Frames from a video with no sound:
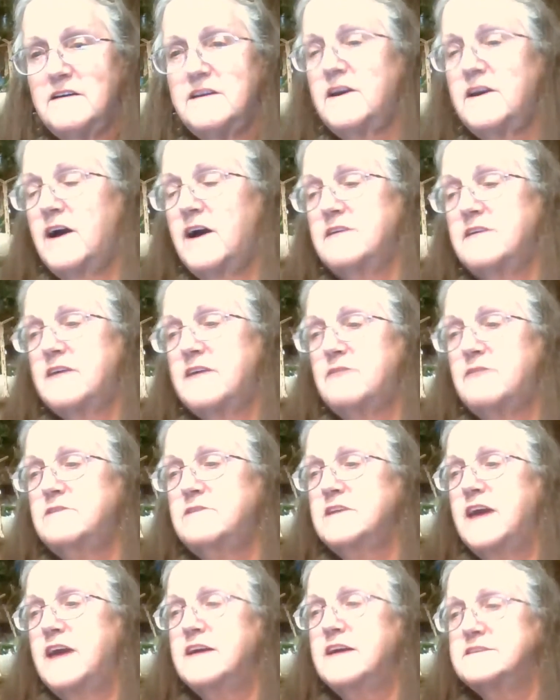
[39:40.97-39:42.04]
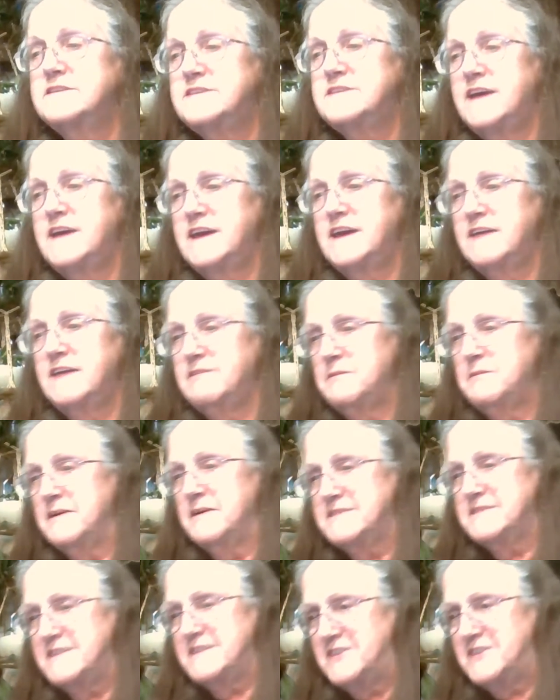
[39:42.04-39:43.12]
Yeah, I really hesitate giving
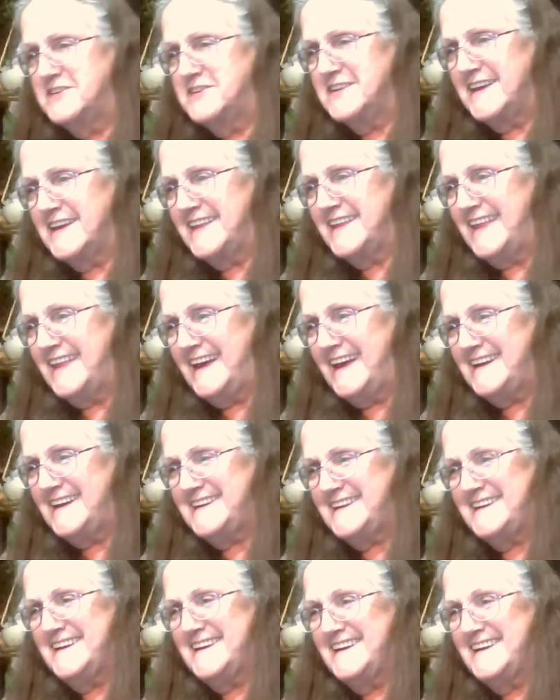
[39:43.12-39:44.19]
messages like that.